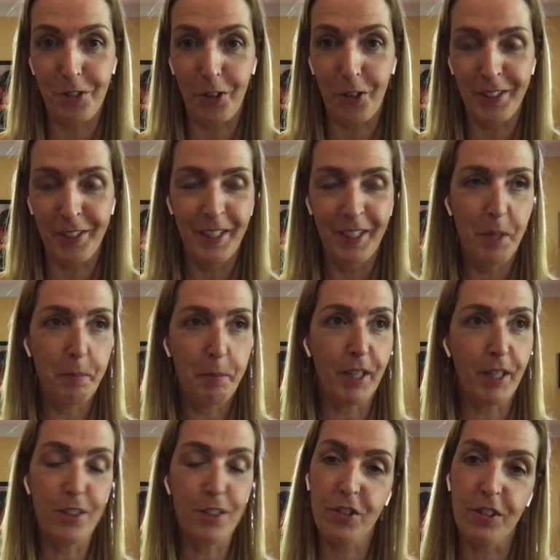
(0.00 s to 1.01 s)
done,
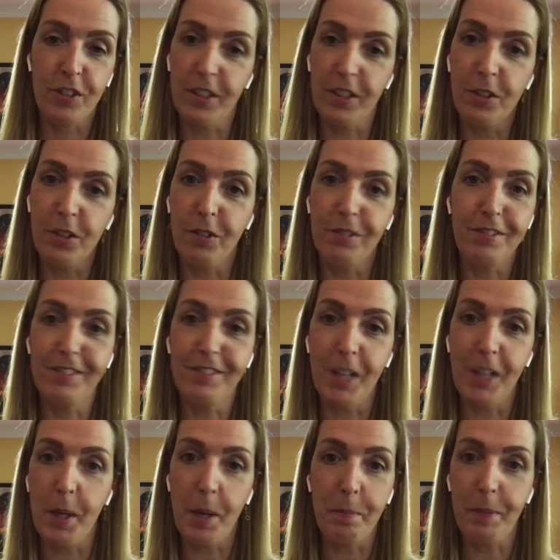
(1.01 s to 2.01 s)
but I just thought, no,
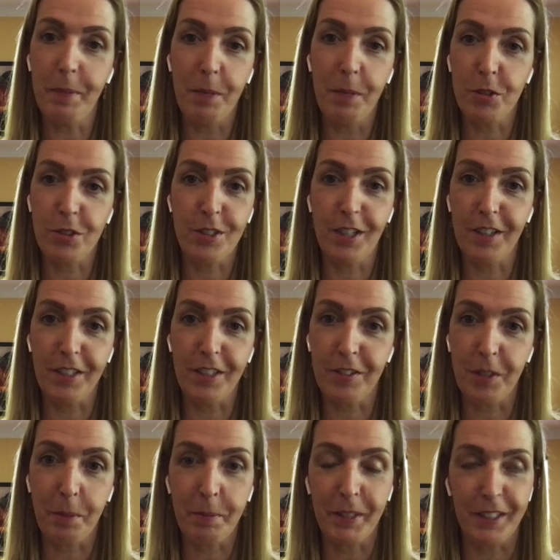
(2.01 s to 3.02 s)
I'm just not
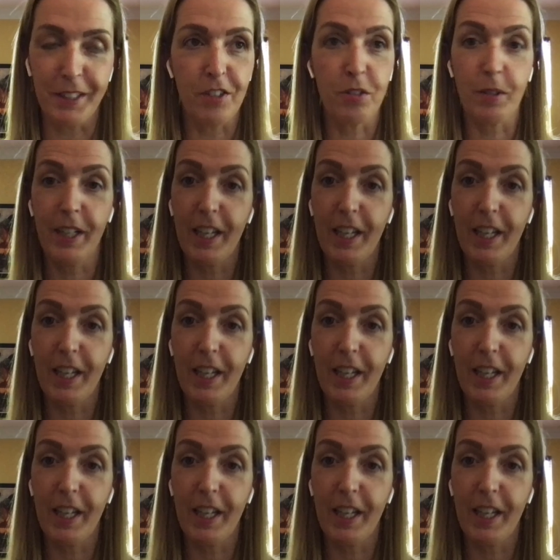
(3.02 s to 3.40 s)
accepting this.